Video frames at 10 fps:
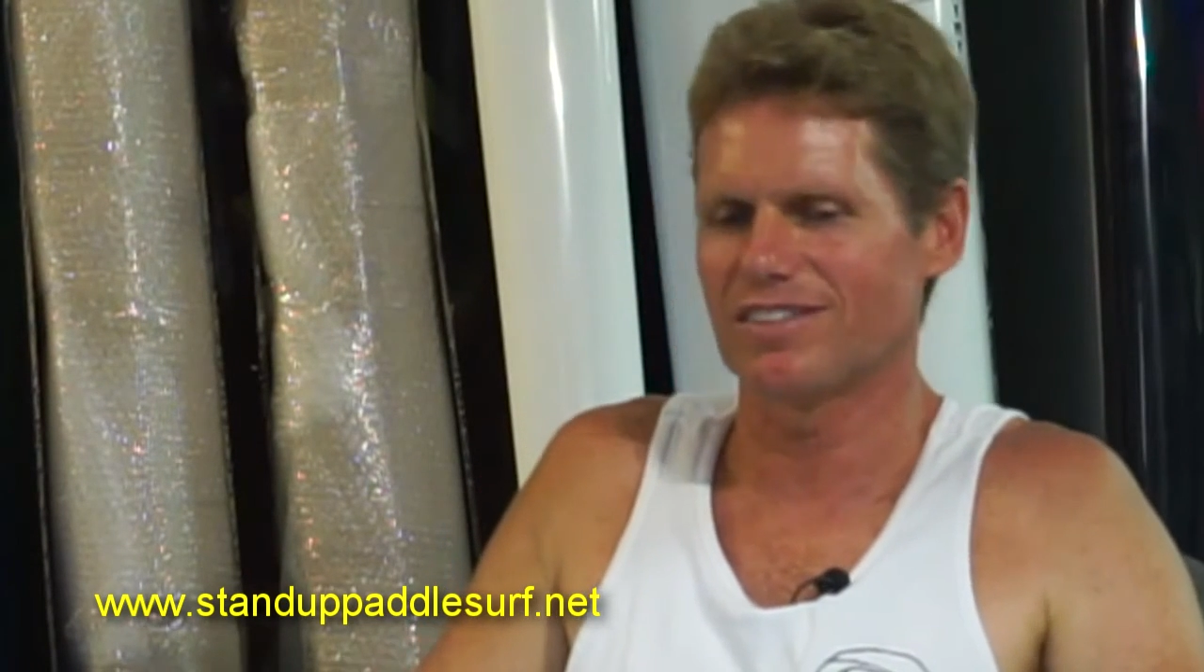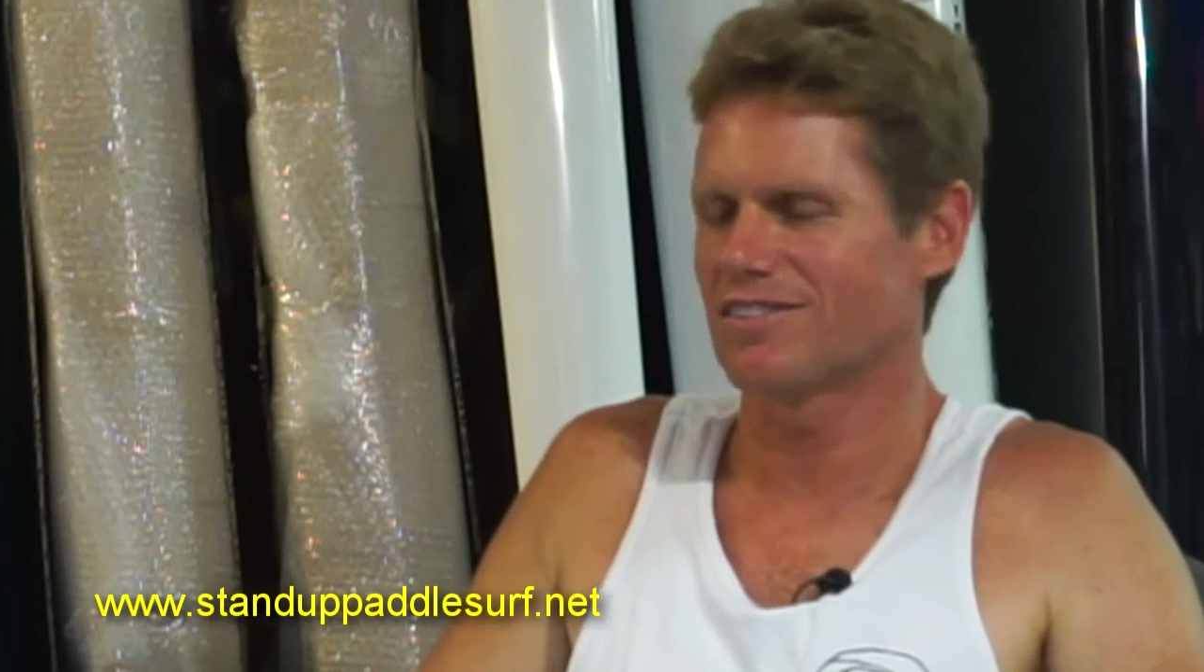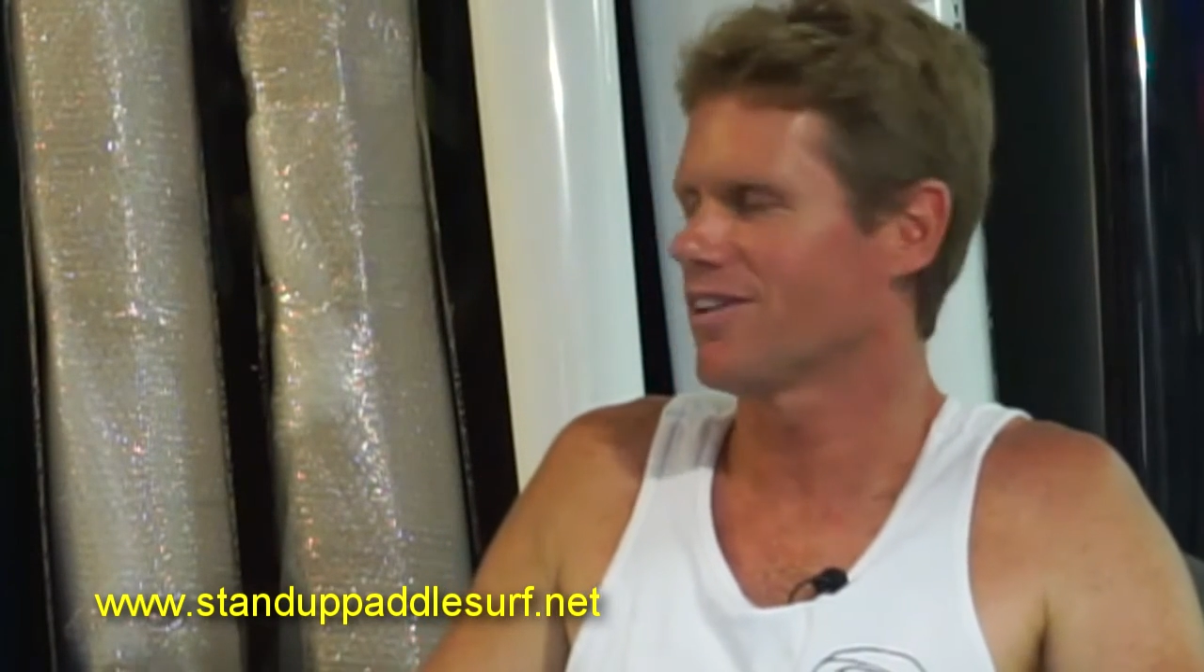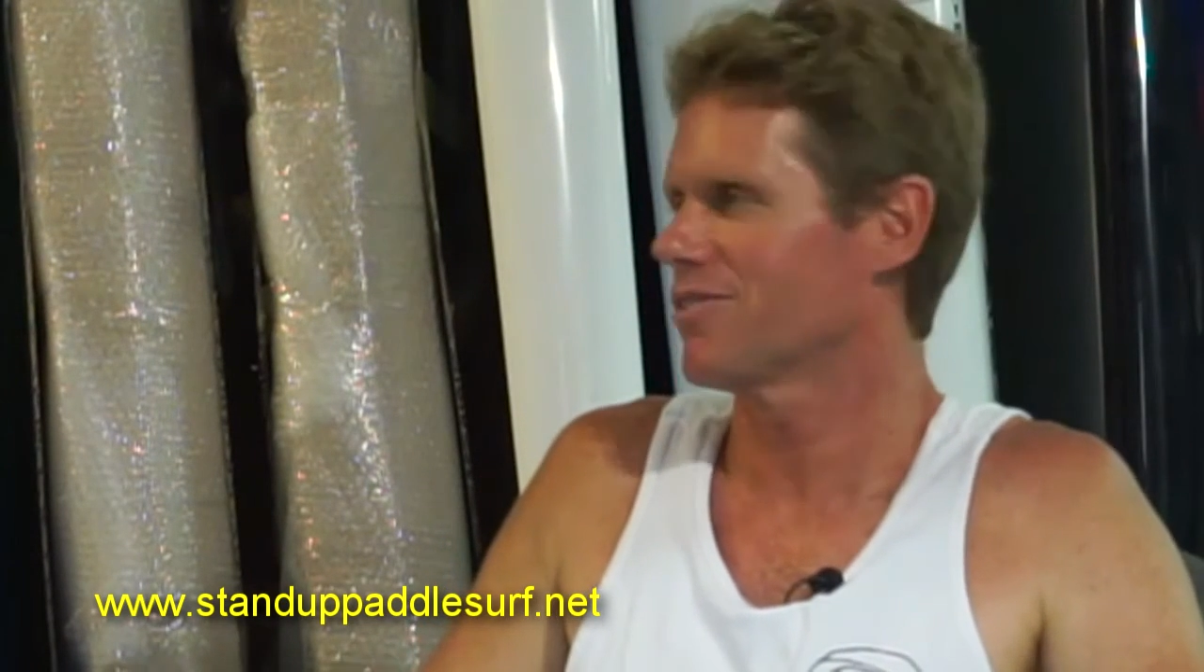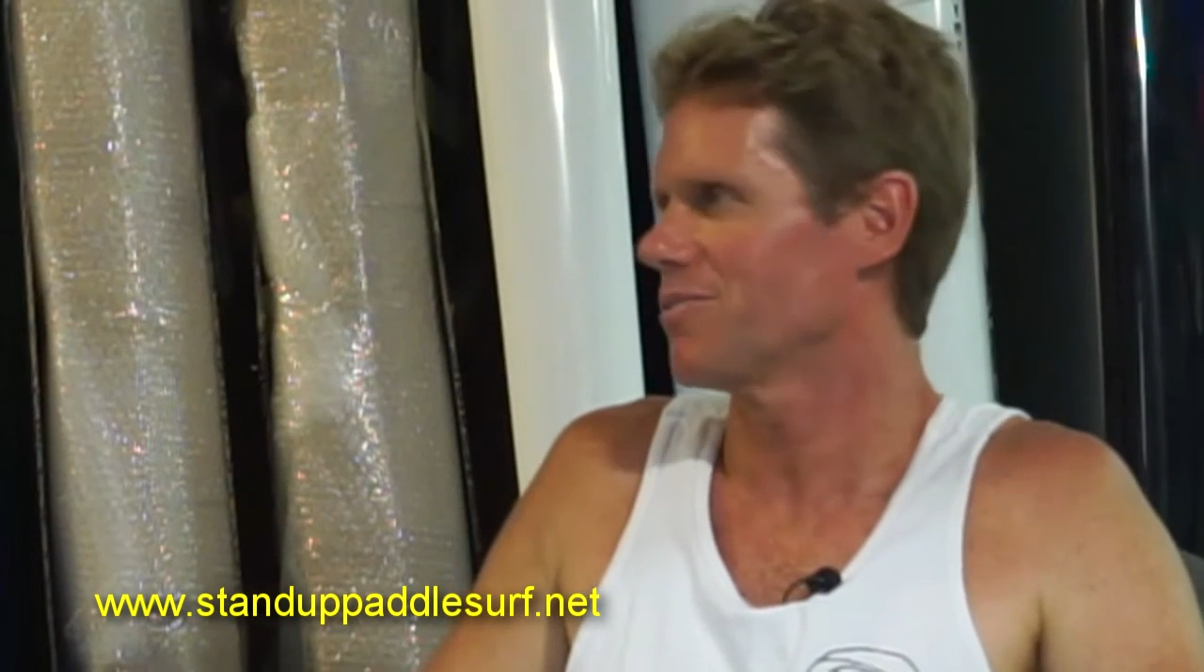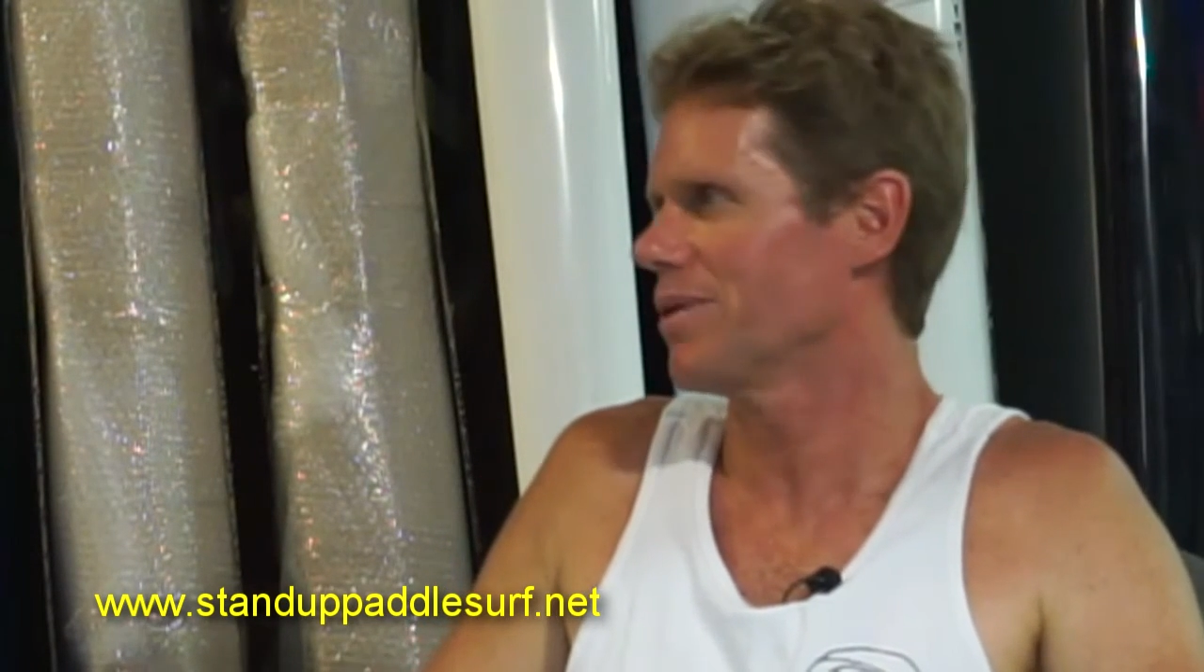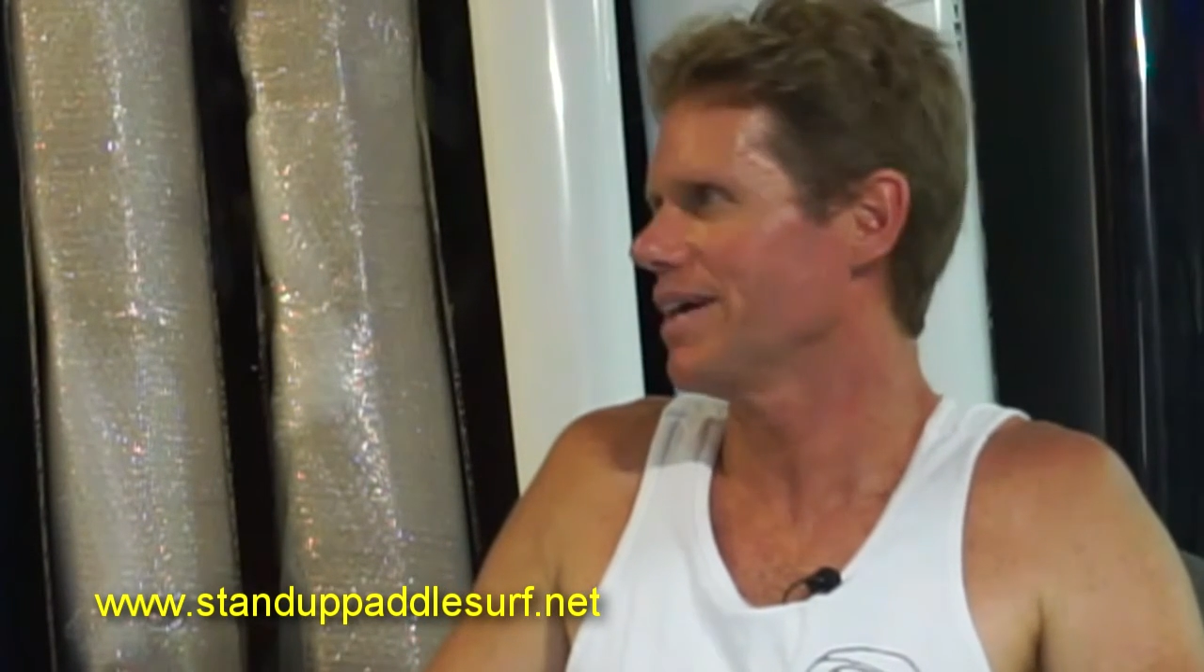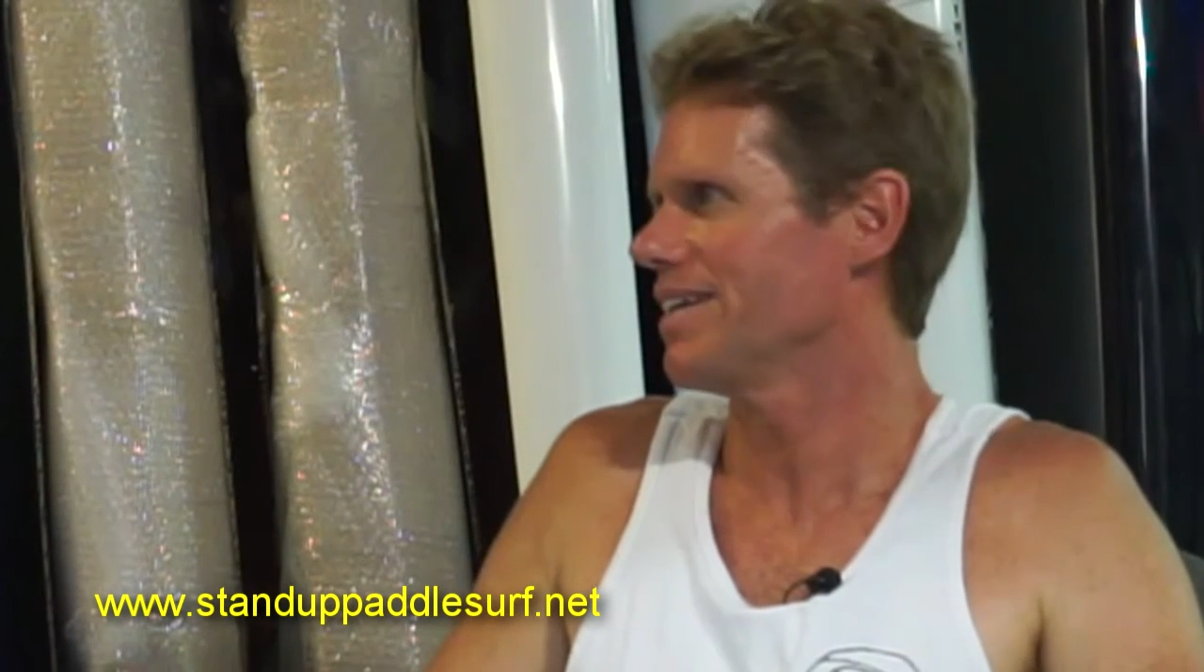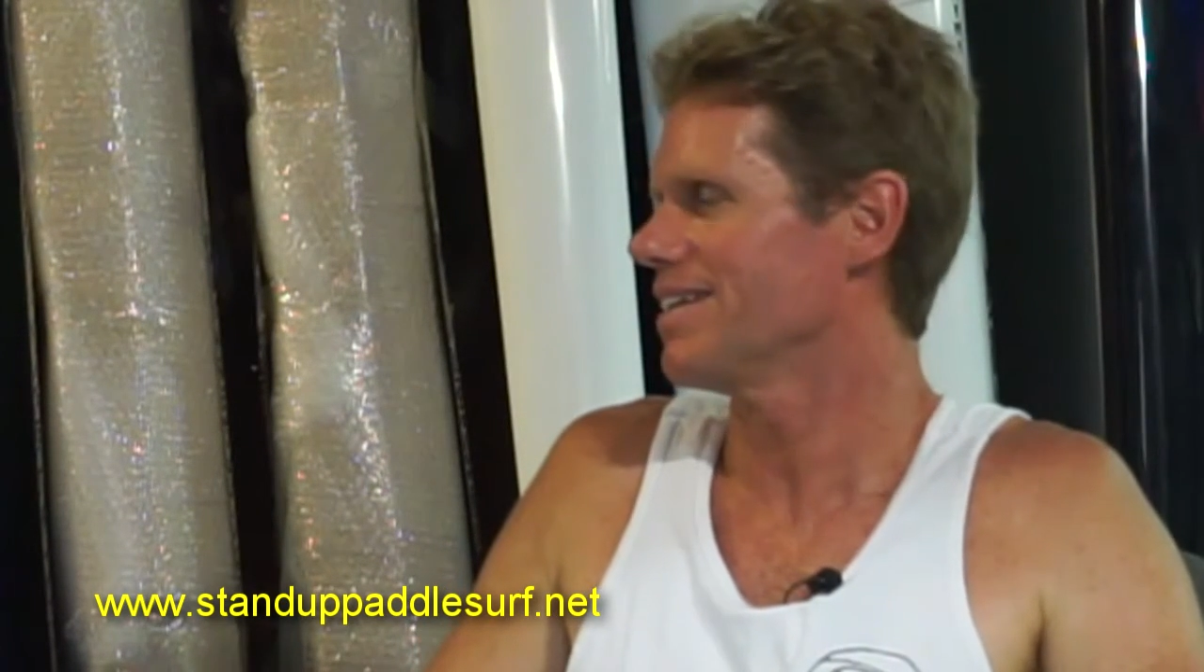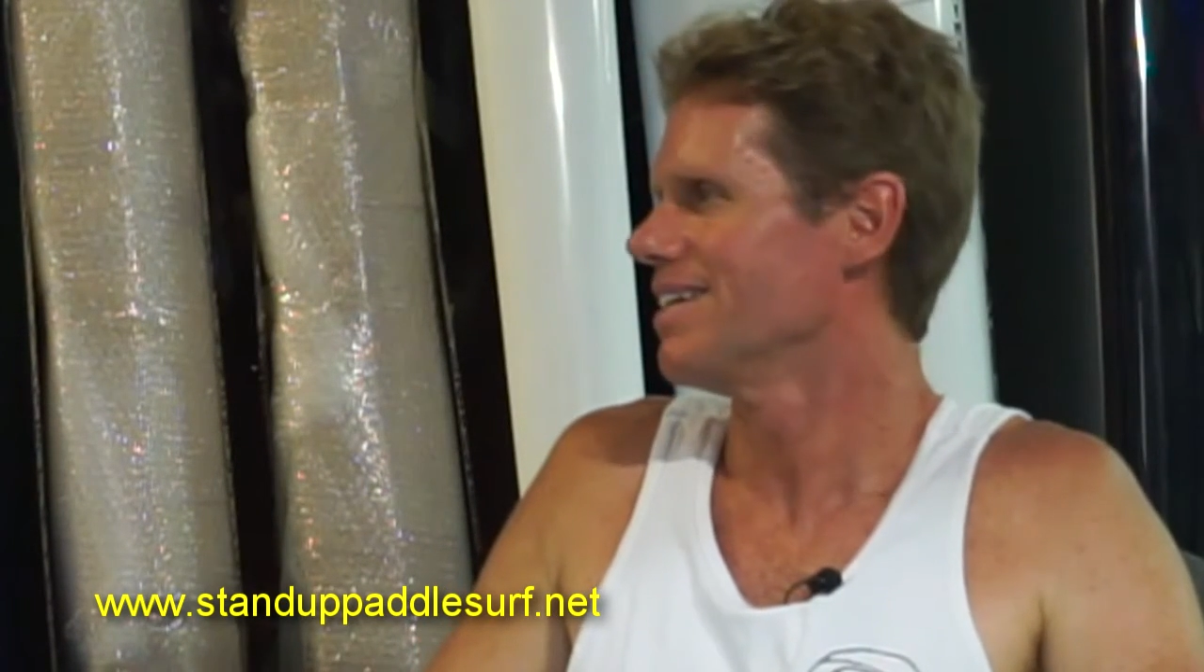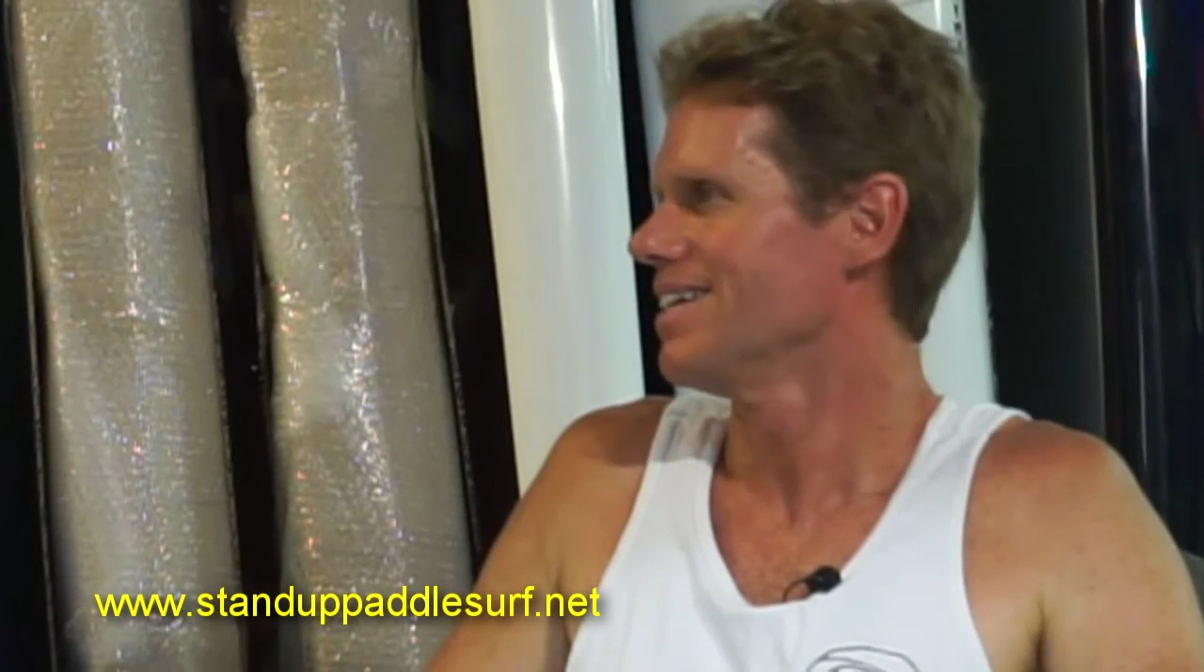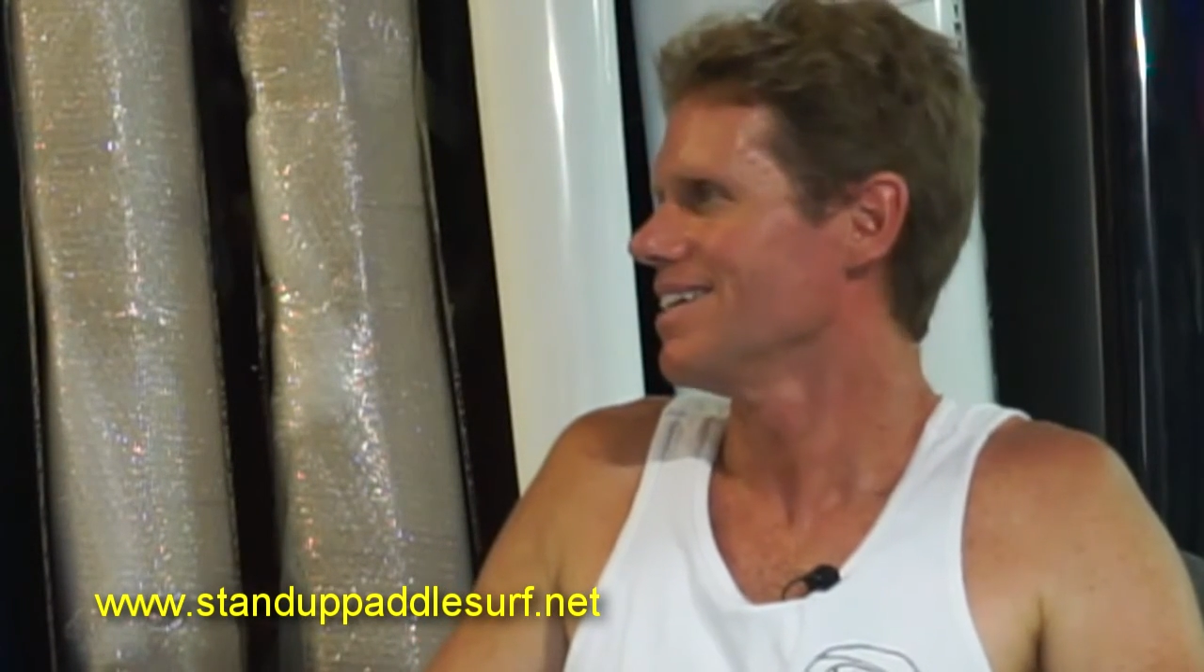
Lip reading: around and wait, and